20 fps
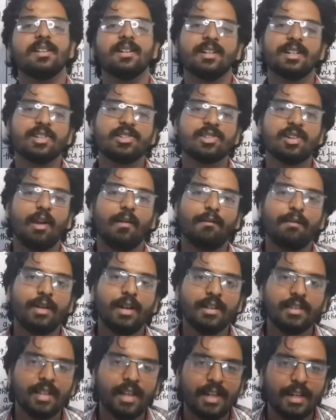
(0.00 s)
crystal
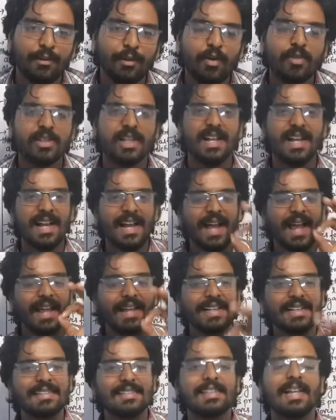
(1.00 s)
field theory was
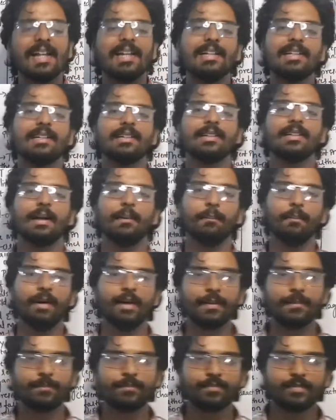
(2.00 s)
exact number.